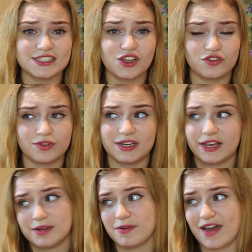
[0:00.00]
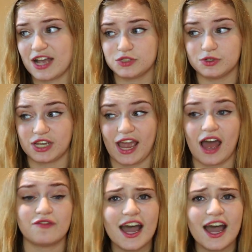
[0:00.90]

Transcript: I still have to read Kingdom of Ash, which I have.